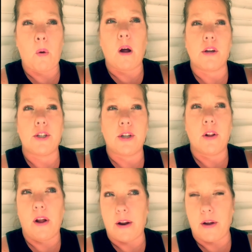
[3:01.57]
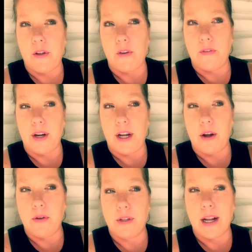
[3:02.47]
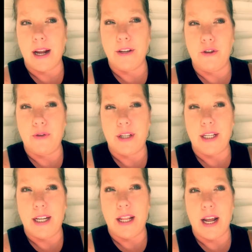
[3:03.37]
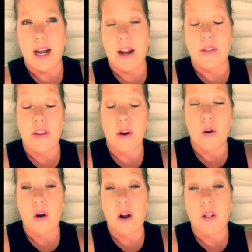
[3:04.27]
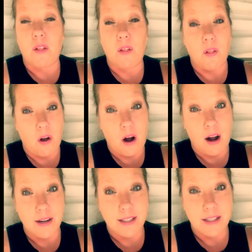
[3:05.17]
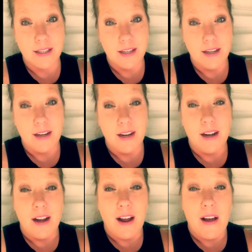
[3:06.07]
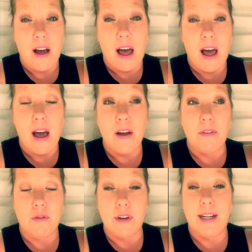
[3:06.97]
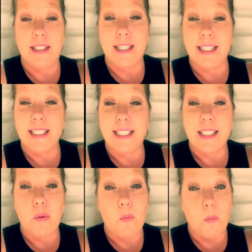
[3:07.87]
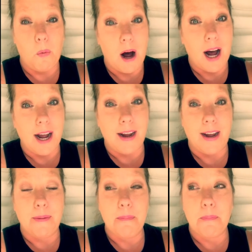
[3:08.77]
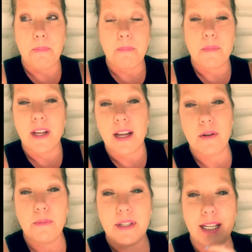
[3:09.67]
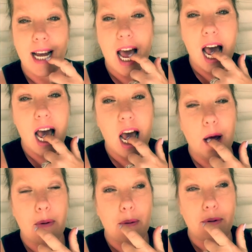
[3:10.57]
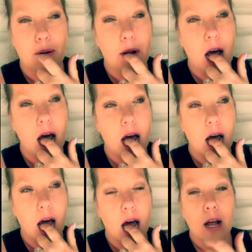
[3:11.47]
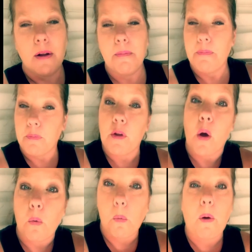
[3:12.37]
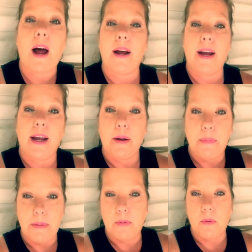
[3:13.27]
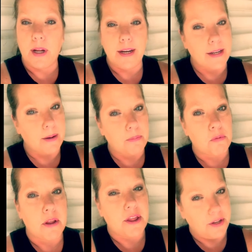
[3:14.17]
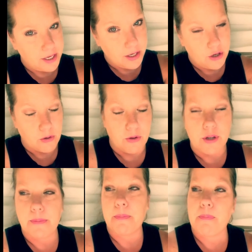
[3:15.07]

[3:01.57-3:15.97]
watched a lot of other videos, and you see that there are a lot of reasons why, oopsie, it popped up, why people end up with dentures.